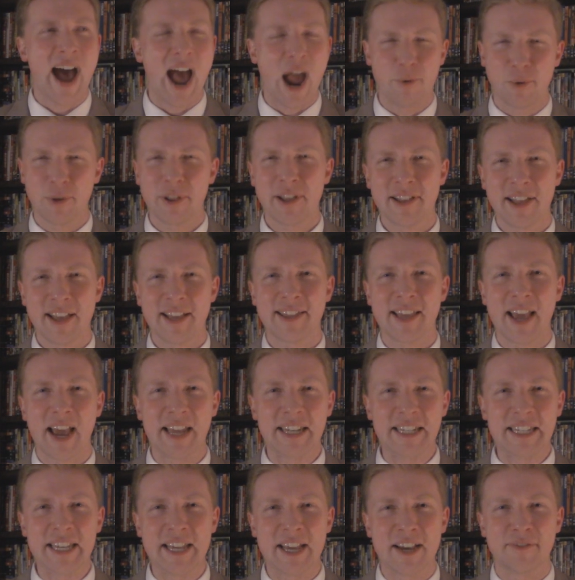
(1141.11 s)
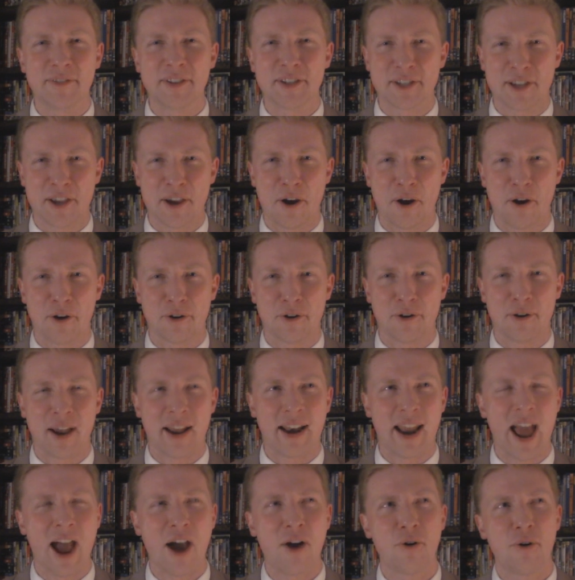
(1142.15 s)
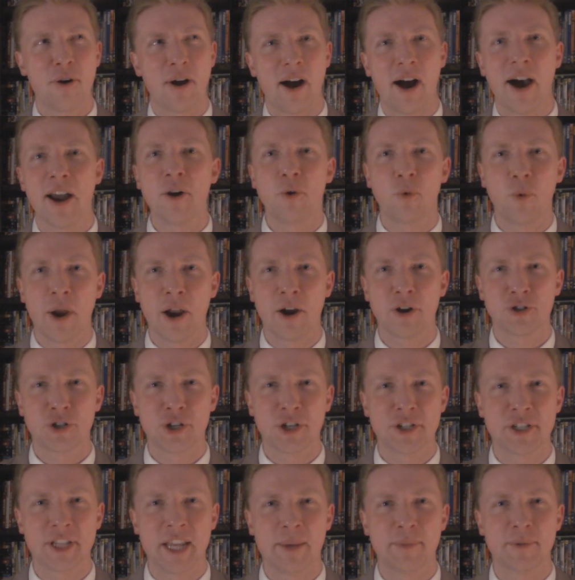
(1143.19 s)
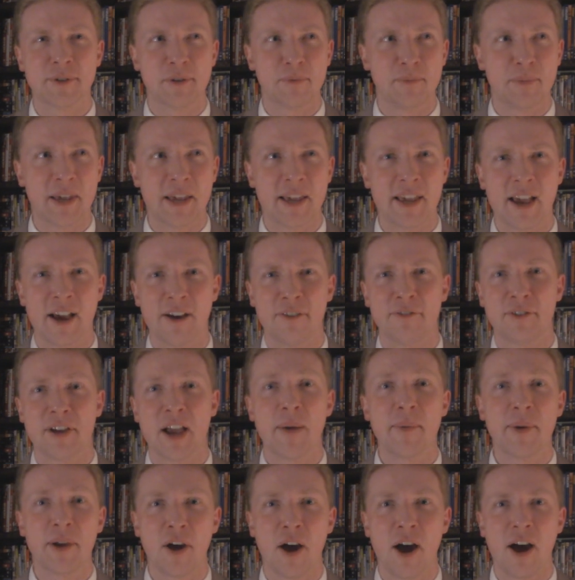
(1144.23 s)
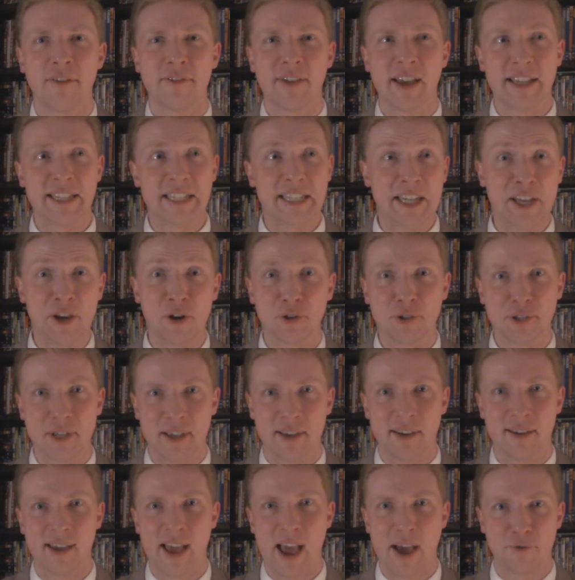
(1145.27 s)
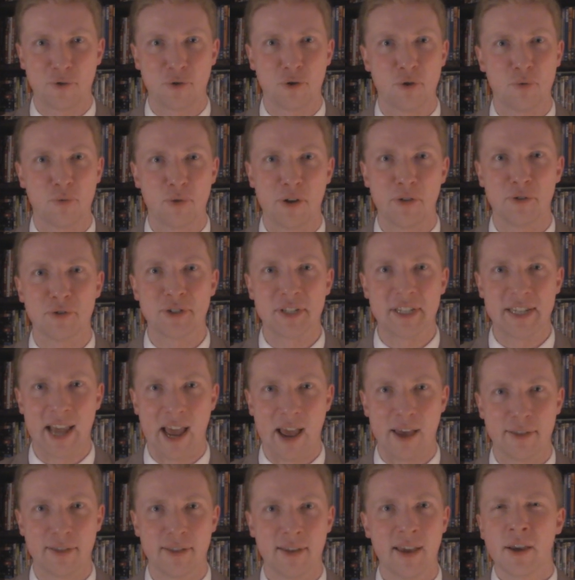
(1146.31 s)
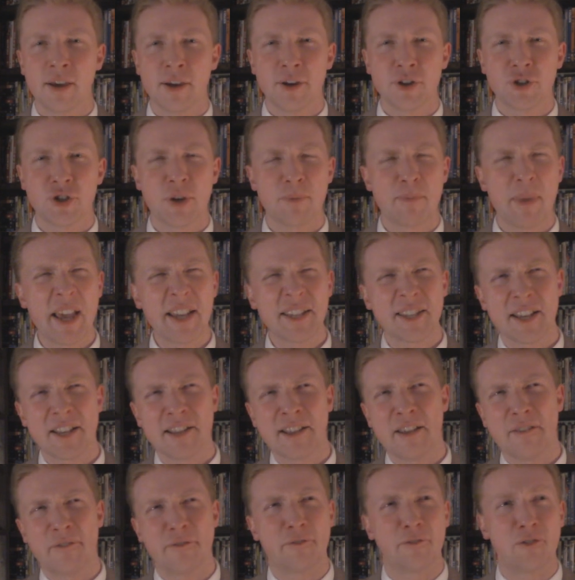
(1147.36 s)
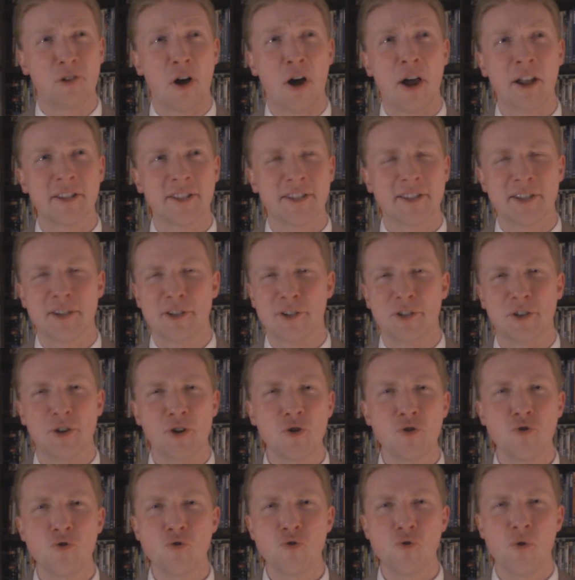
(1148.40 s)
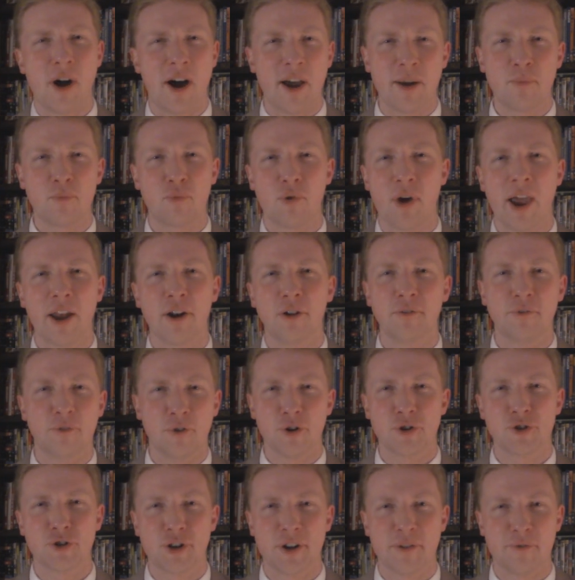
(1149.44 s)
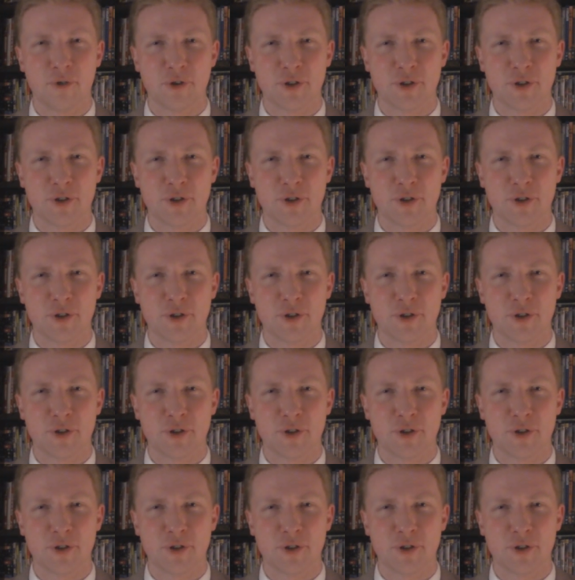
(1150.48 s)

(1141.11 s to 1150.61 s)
I really like the idea of this character and how unaware she seems to be of coming off as guilty after her brother's death. She basically flaunts this new, unbridled version of